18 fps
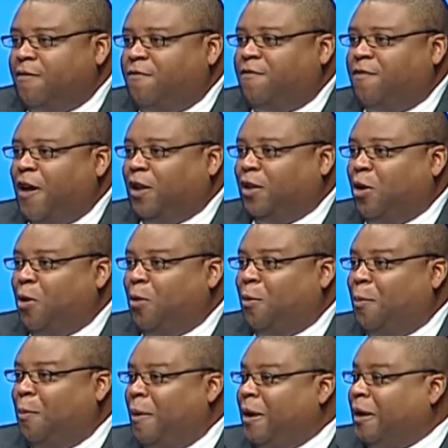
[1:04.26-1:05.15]

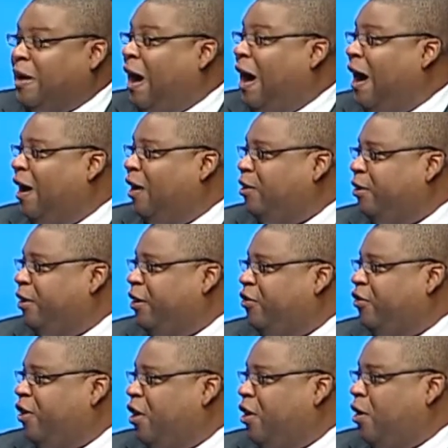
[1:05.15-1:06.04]
fellow
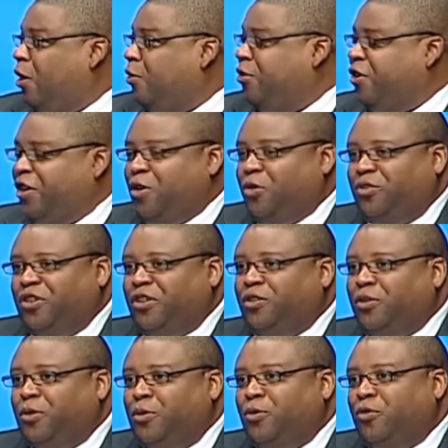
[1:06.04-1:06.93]
colleagues in DOT
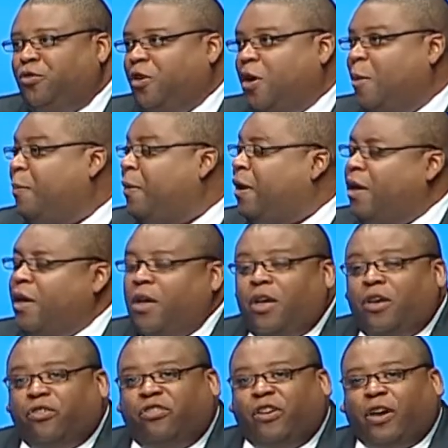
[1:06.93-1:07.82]
leadership.
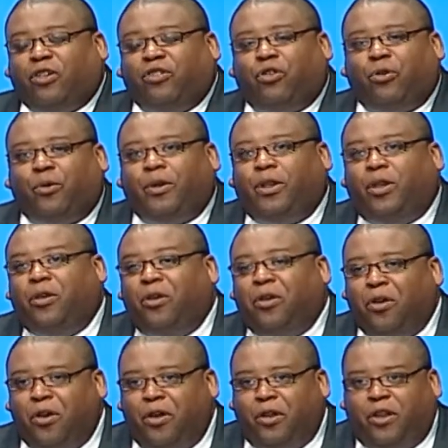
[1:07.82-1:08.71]
Secretary
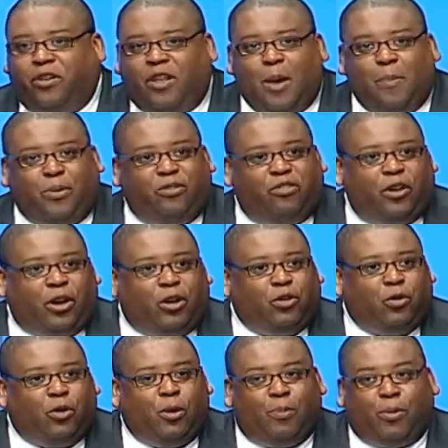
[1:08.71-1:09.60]
LaHood and Deputy
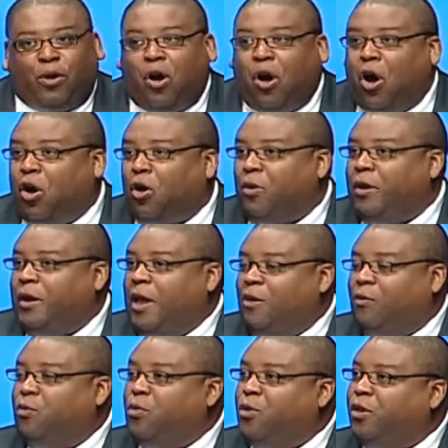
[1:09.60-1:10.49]
Secretary Percari
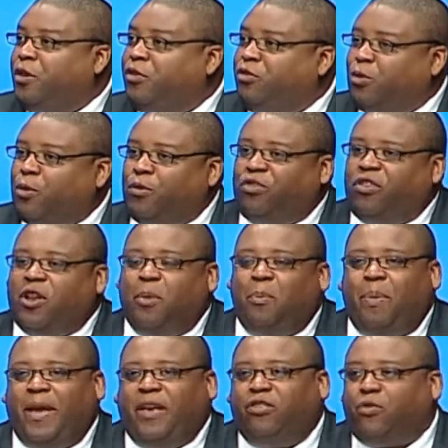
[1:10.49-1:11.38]
have really sort of set a
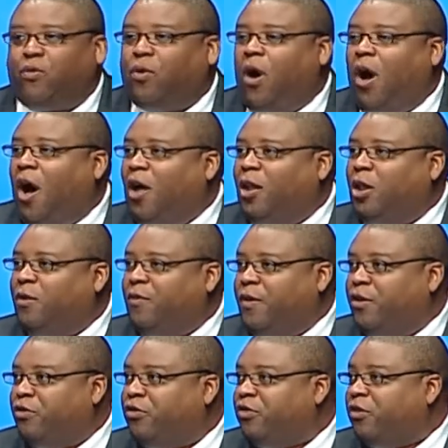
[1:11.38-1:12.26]
pace for all of
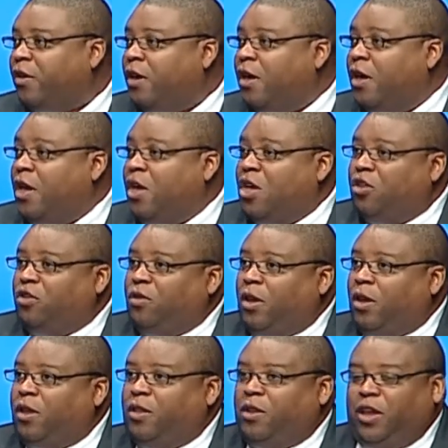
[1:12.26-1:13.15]
us
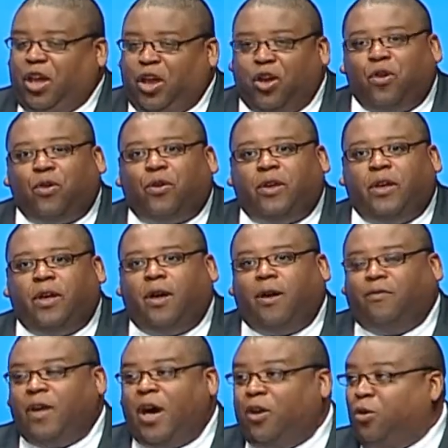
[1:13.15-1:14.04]
in the area
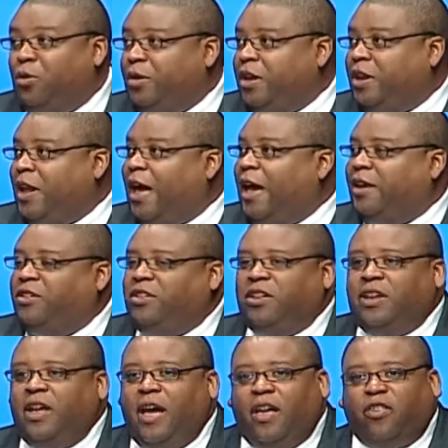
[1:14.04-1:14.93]
of not only in
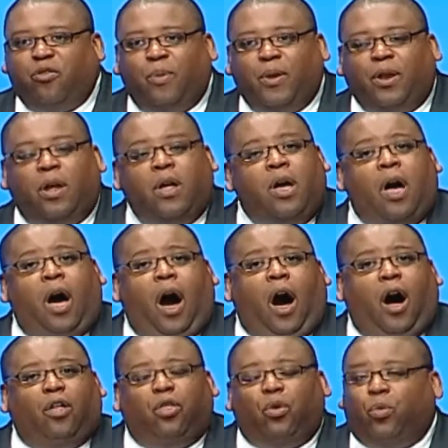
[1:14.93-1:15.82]
ITS, but
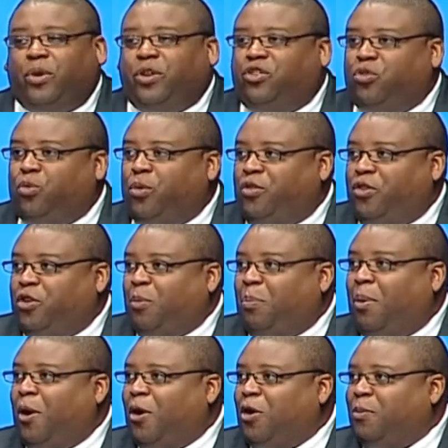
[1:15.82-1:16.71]
all that we do at the
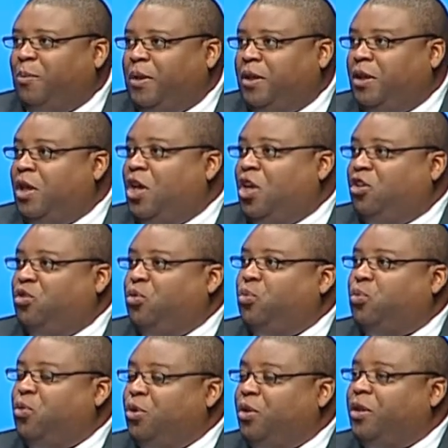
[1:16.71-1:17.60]
department to
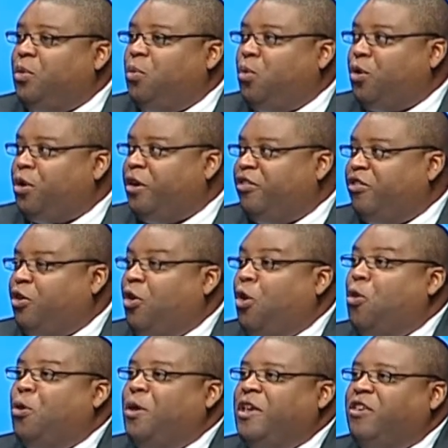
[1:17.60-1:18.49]
really work as a
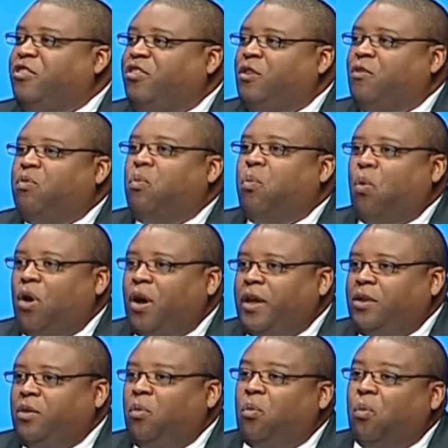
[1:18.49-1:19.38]
cohesive
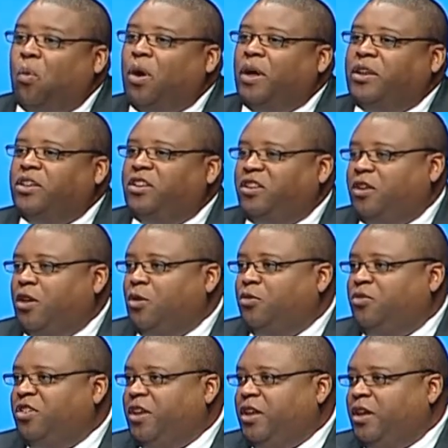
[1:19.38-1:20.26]
one
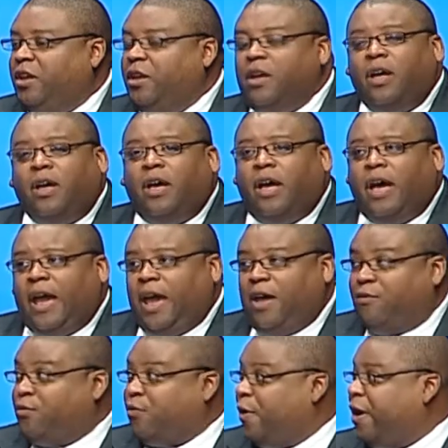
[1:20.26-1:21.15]
DOT.
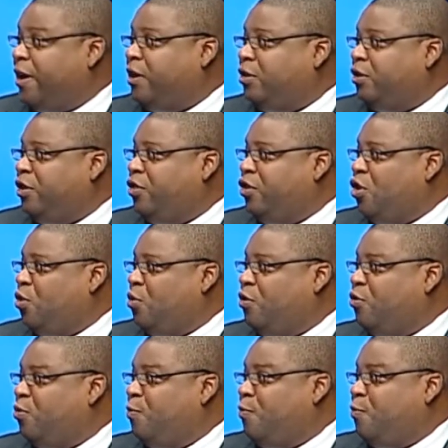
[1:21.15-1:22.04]
And frankly, there
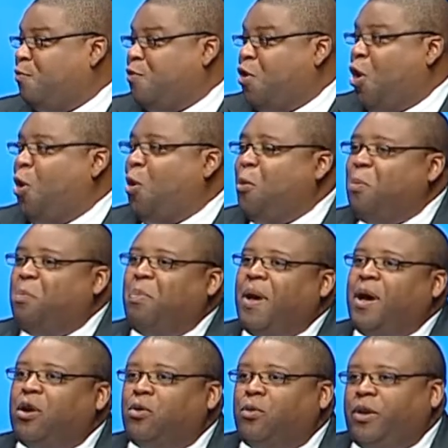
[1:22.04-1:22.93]
is no
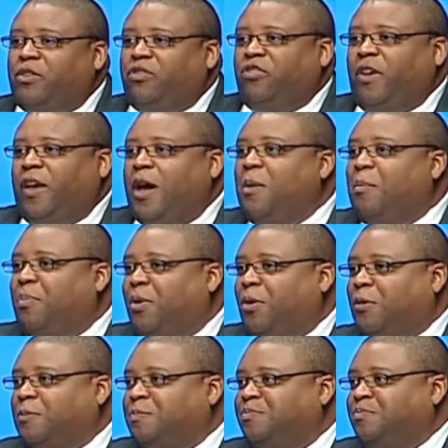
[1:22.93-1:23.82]
better
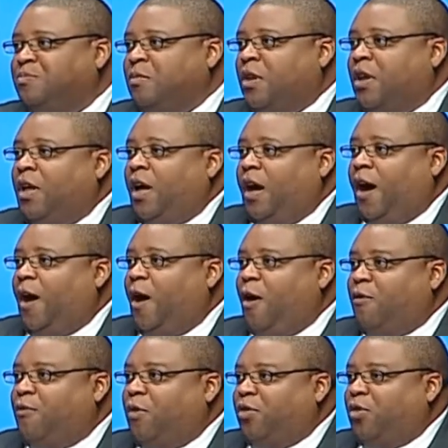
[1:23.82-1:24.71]
example
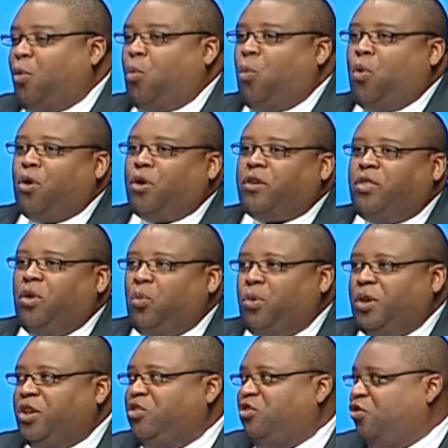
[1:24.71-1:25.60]
of the work that
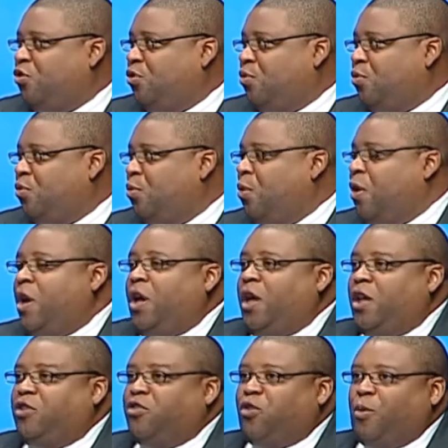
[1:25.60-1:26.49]
we do
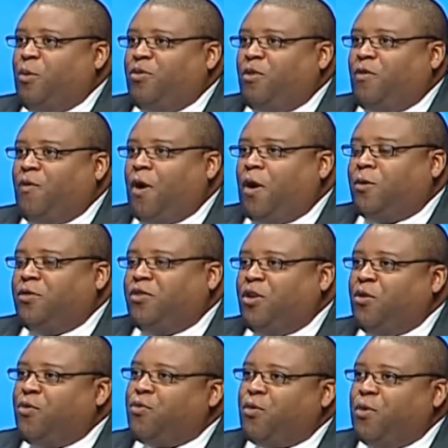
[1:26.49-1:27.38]
in terms of our
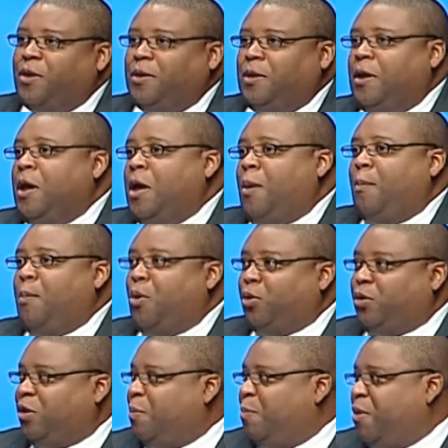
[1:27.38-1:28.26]
different
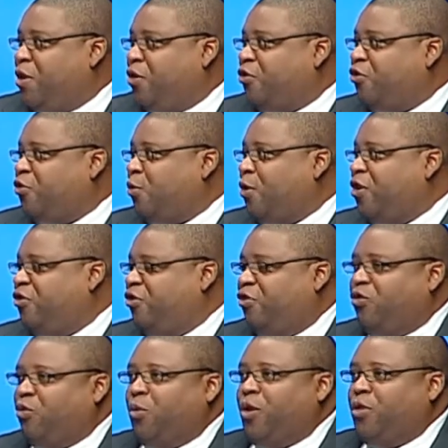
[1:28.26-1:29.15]
modal
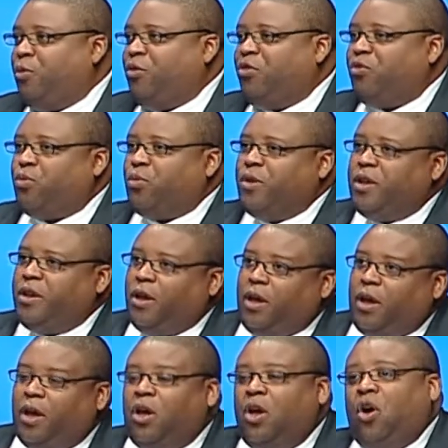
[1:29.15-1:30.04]
administrations, whether it's
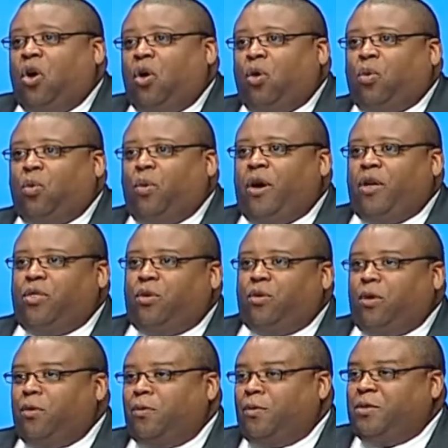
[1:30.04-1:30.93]
RETA or
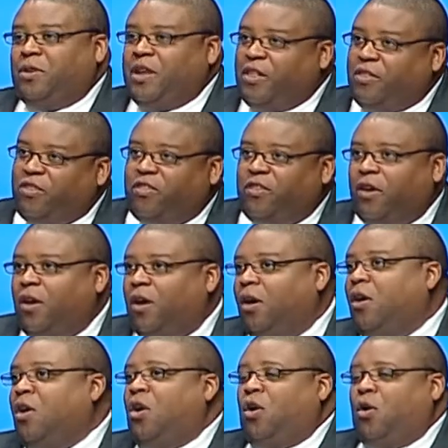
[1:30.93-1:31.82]
whether
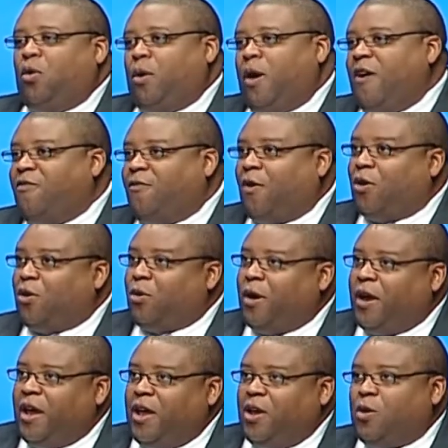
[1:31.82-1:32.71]
NHTSA or
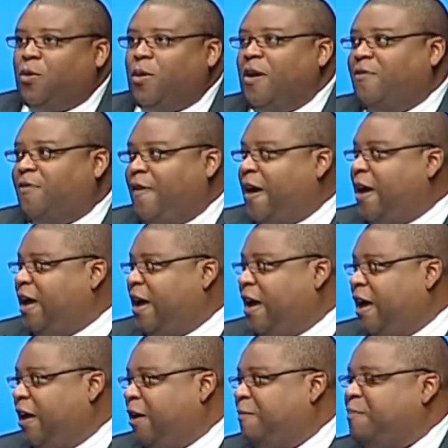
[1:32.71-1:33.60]
FRA or
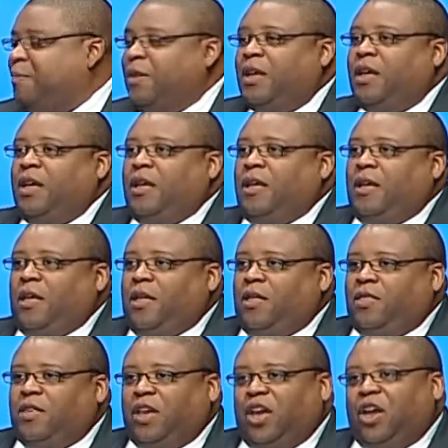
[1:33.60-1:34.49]
FAA.
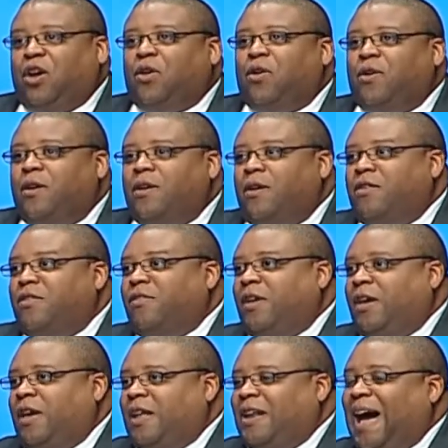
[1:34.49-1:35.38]
The areas
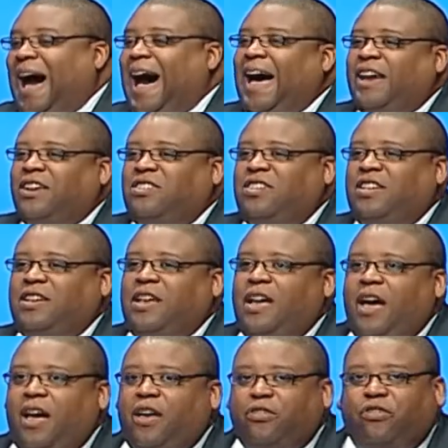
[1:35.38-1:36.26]
in
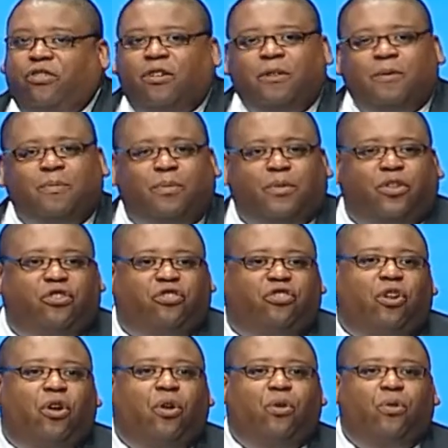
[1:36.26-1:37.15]
ITS
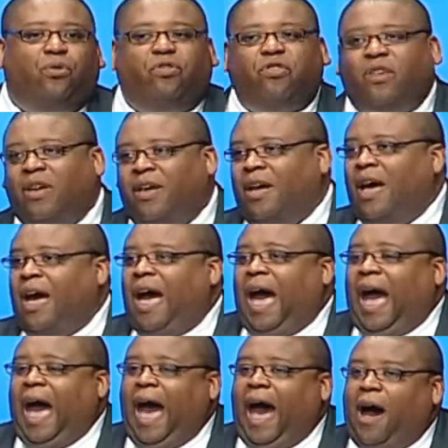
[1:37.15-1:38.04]
shows
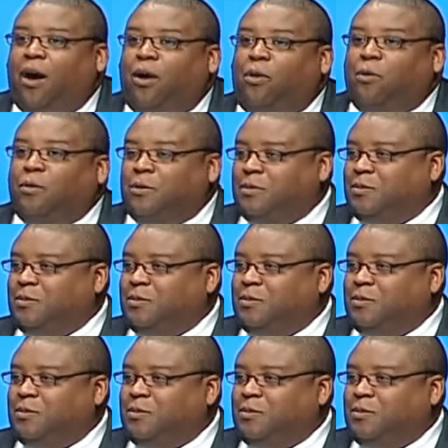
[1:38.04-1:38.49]
how